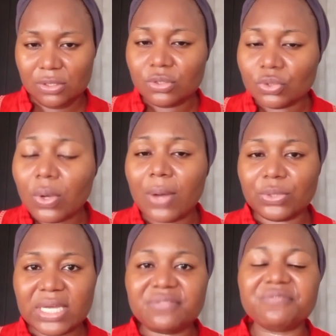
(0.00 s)
though i would
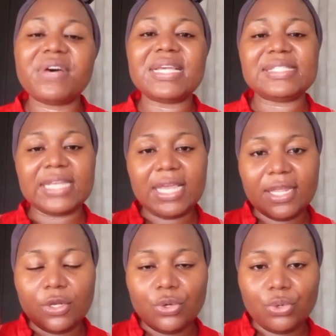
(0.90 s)
advise a
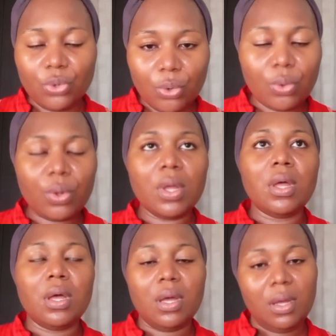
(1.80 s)
low
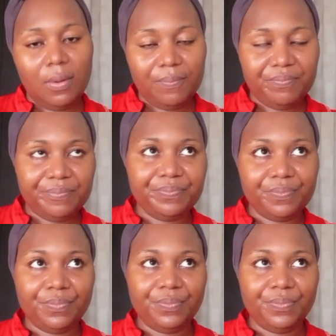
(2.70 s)
um,